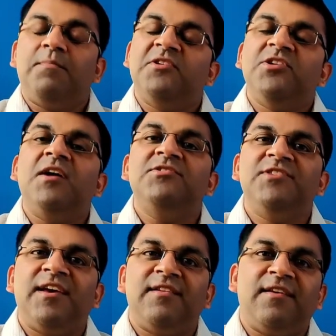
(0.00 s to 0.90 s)
Prashant
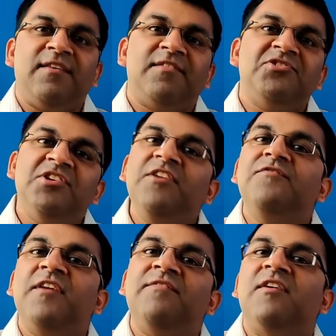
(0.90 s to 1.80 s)
Jain is the
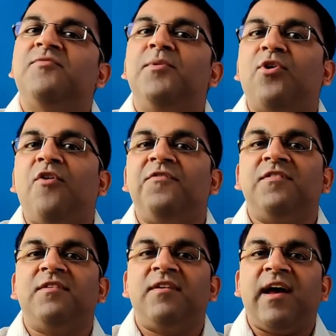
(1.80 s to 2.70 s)
Chief Investment
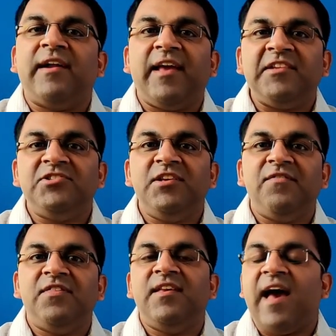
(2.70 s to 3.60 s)
Officer at
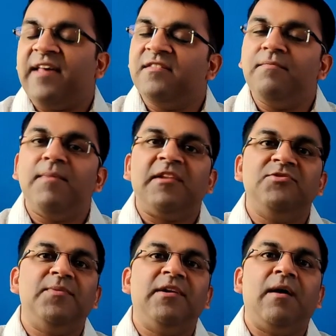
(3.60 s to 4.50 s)
HDFC Asset
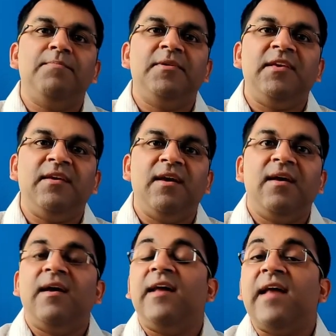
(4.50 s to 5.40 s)
Management Company
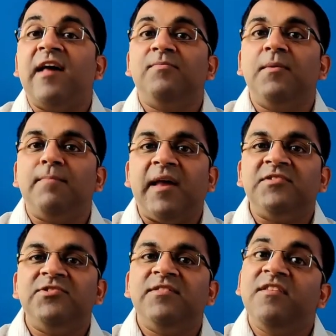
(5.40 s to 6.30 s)
and has been
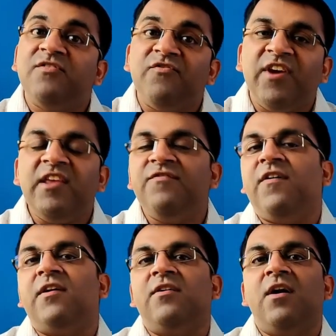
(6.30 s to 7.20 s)
managing this very
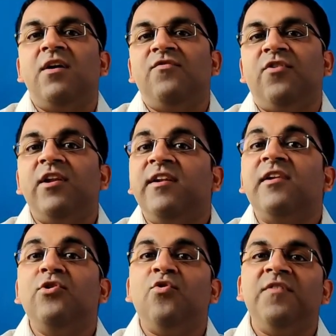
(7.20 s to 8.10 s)
fund for a
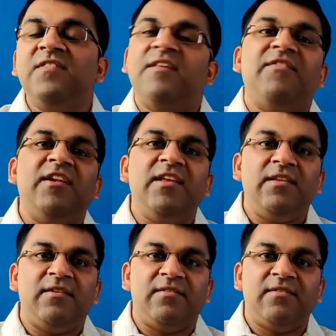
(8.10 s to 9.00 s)
little over
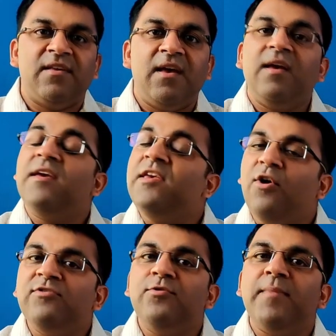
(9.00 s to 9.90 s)
17 years. He
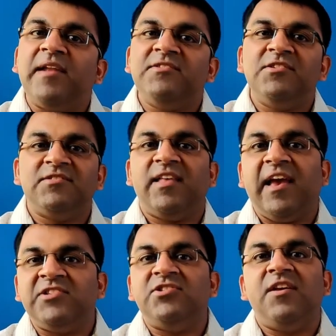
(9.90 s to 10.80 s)
also manages the
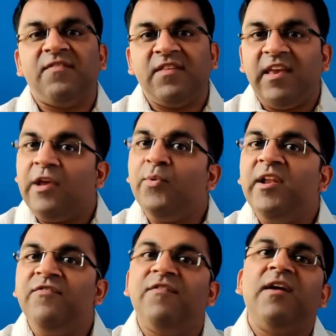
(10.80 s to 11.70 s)
HDFC
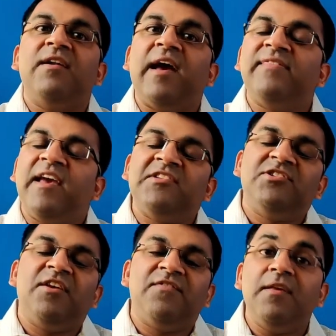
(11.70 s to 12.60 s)
Equity Fund and the
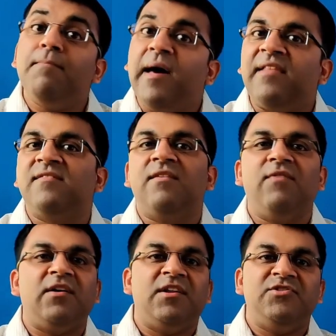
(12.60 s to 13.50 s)
HDFC Balanced
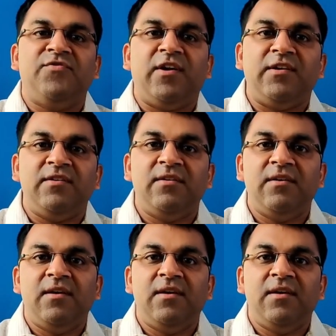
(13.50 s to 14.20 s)
Advantage Fund.